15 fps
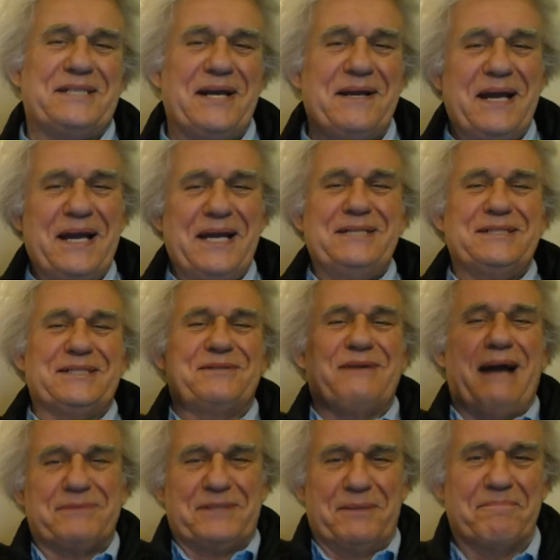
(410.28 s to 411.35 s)
it. He just
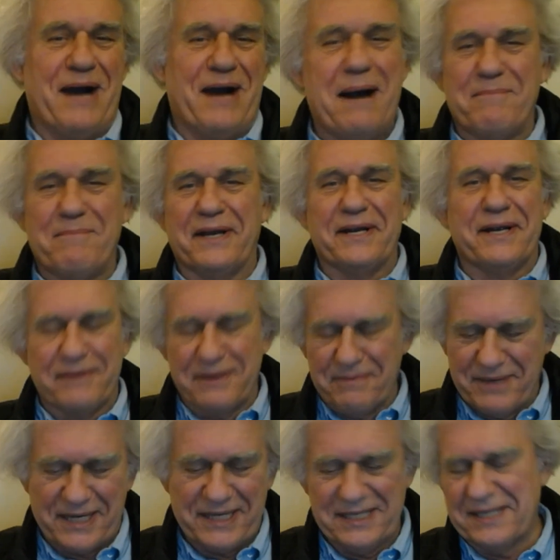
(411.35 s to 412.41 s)
drops a bomb on
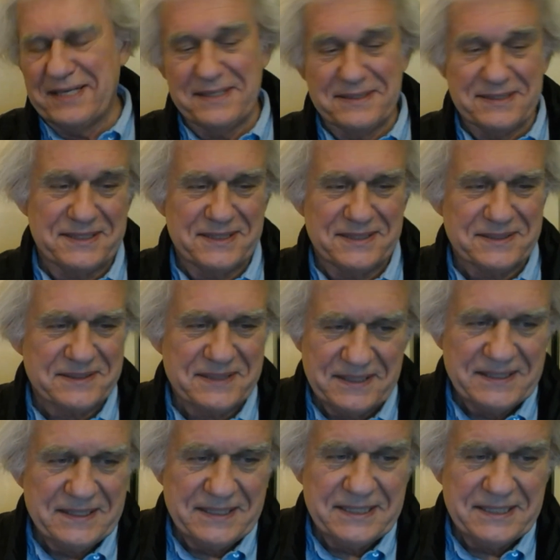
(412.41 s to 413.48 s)
everybody, you know. So
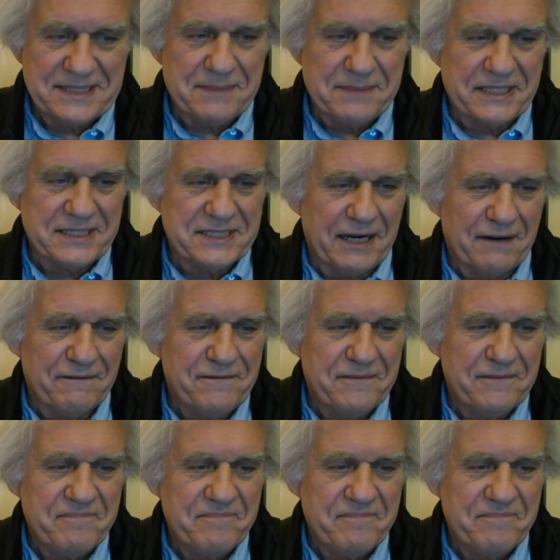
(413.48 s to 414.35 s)
it's going to be tough.